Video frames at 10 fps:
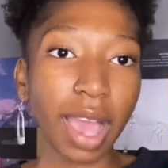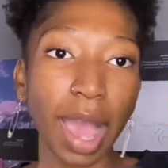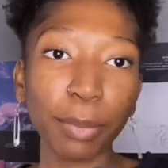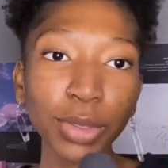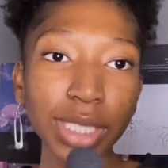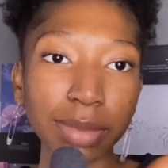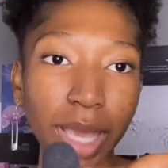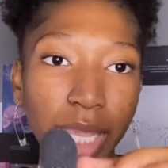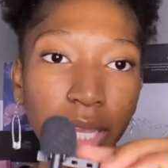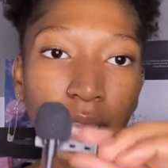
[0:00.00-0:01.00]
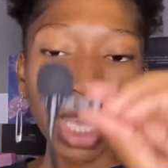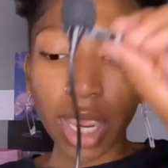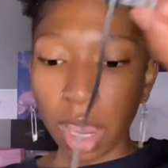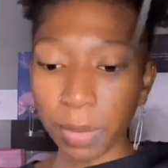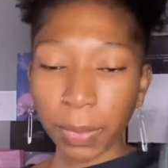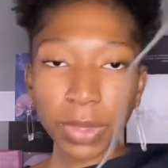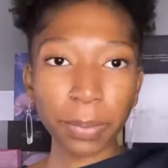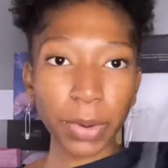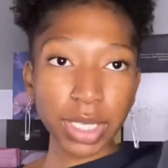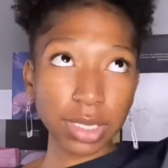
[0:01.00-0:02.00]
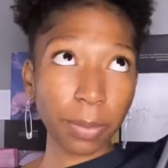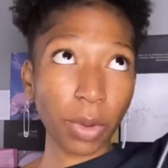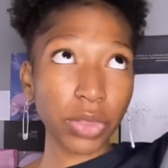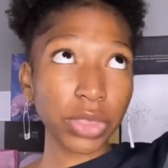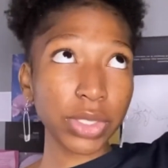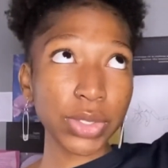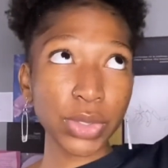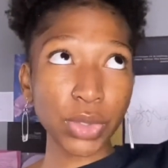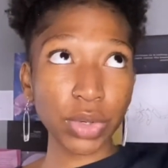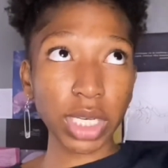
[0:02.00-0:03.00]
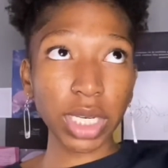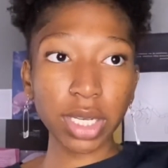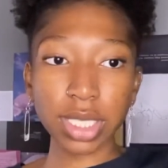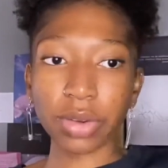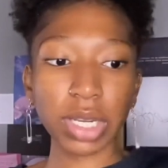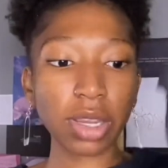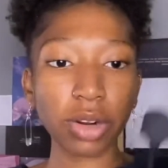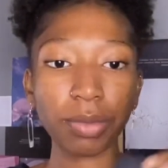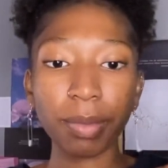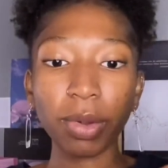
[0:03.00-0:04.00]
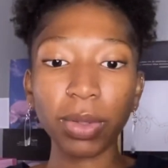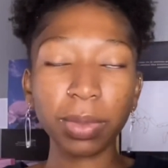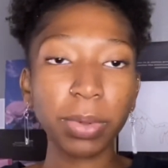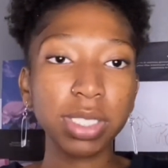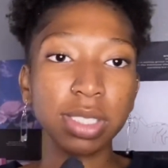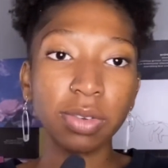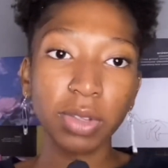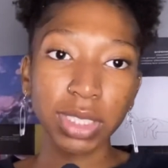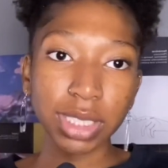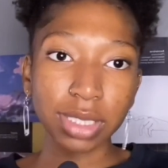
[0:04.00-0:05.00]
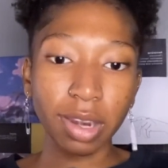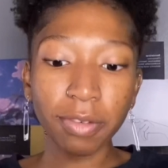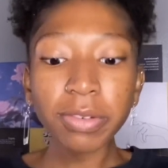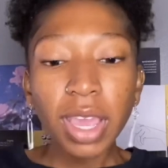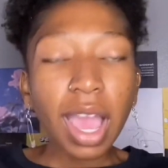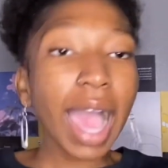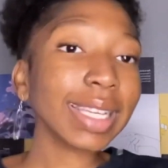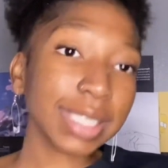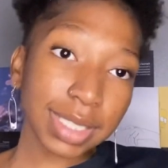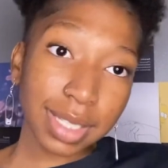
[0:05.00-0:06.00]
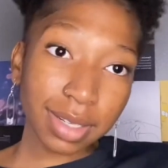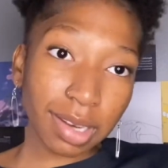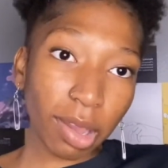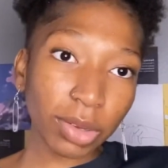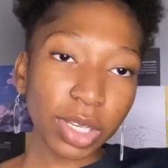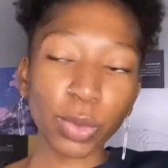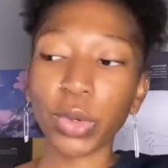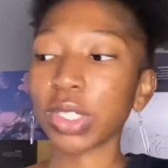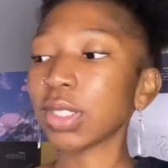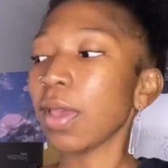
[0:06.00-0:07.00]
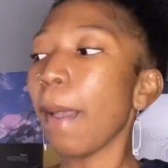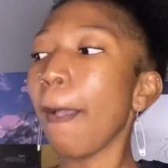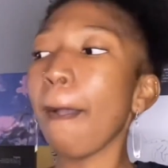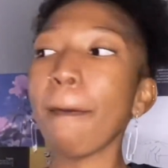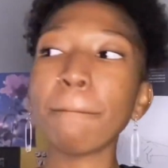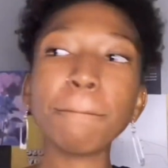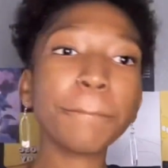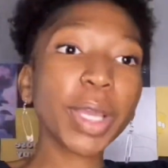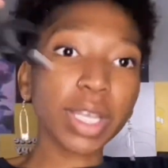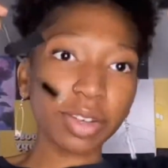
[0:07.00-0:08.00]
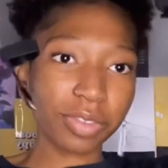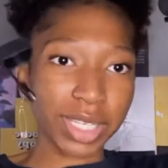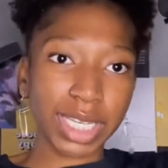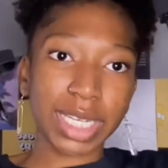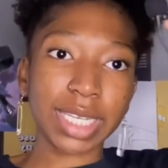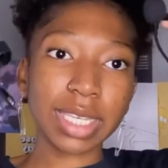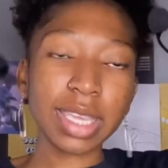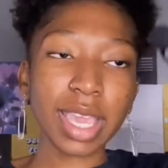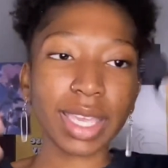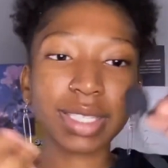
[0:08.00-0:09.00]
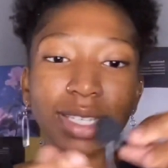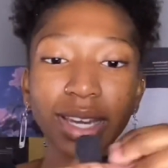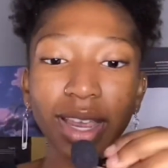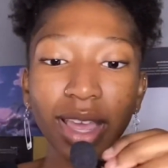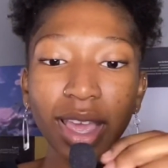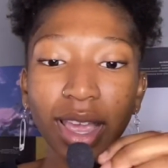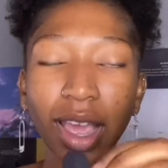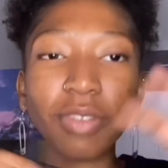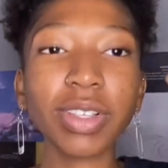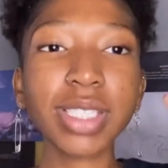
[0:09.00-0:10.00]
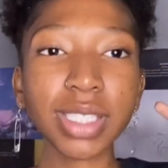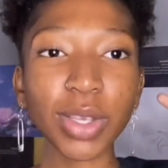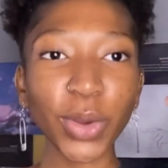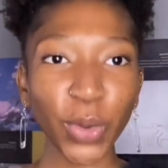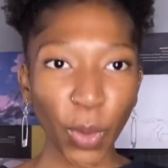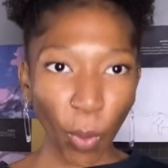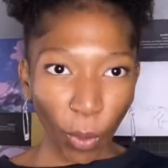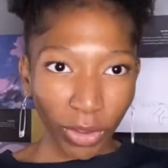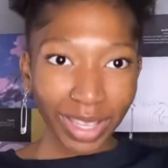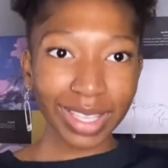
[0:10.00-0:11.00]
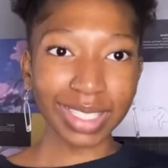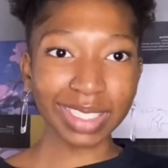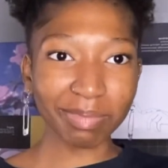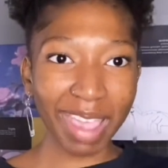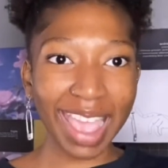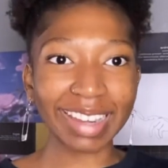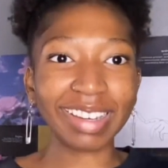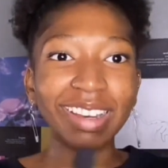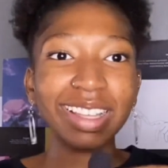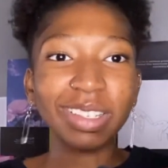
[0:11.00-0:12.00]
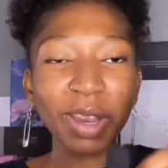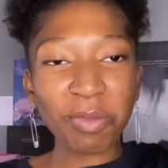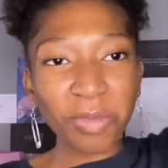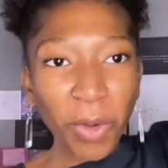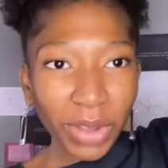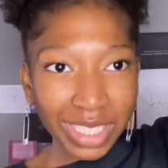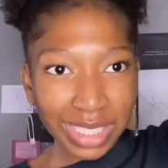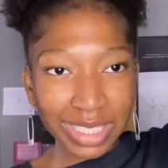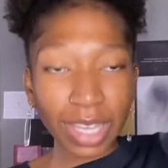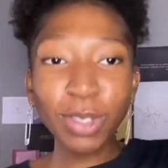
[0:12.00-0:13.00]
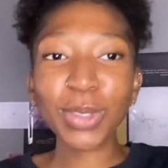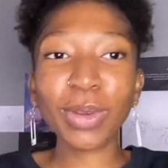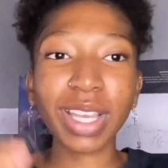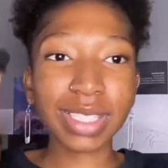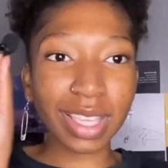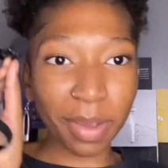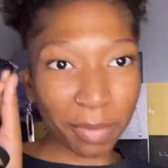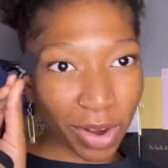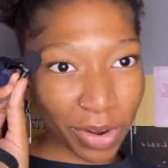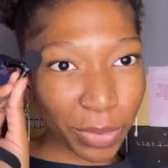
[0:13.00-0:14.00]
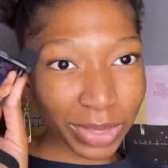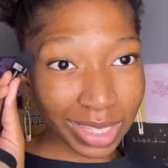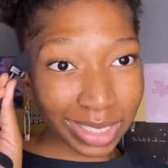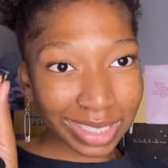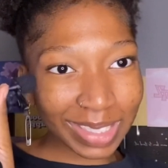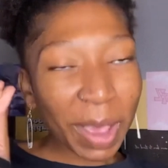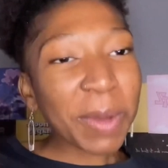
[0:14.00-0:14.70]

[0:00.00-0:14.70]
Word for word: I bought this mic. I'm gonna put the price up on the screen because I really can't remember all the prices of all this stuff. I tested it out. It works perfectly. It covers noise, man. It, it focuses. I could do ASMR with this.